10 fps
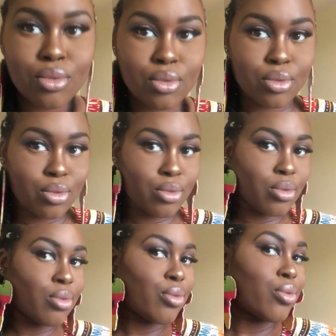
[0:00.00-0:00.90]
Thank you
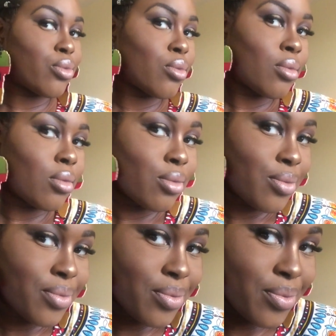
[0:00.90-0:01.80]
very much for
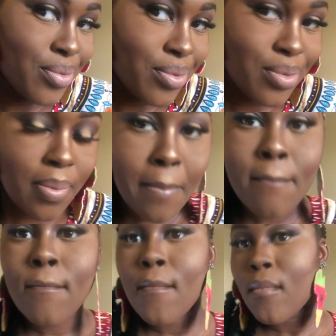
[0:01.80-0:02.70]
watching. Love
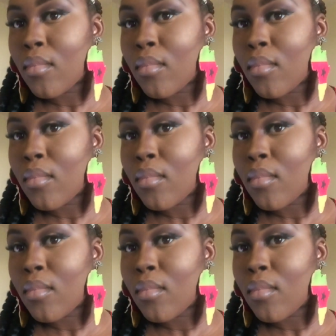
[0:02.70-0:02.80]
you.